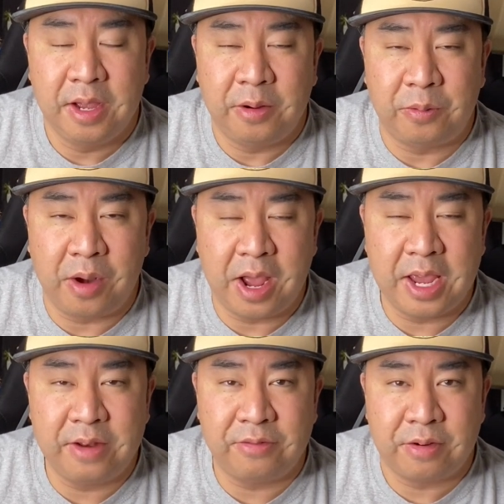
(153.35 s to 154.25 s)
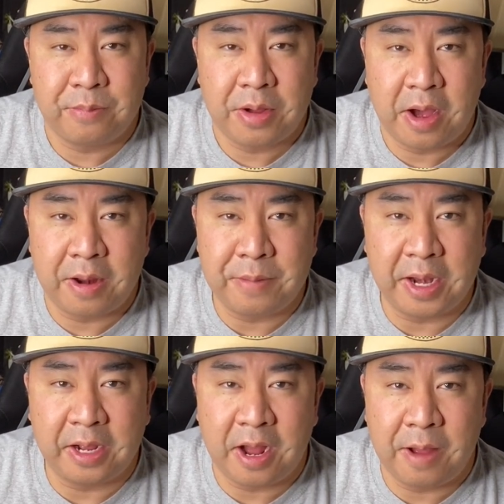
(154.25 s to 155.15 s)
Ryan from
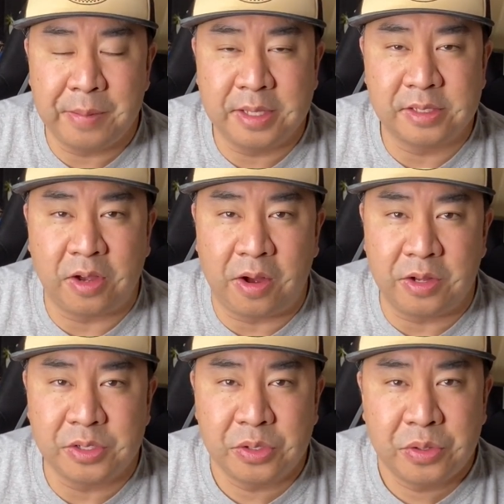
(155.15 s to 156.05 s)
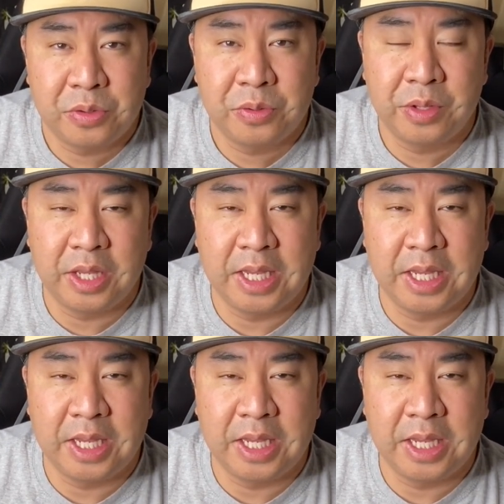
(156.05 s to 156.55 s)
Automatic Comics also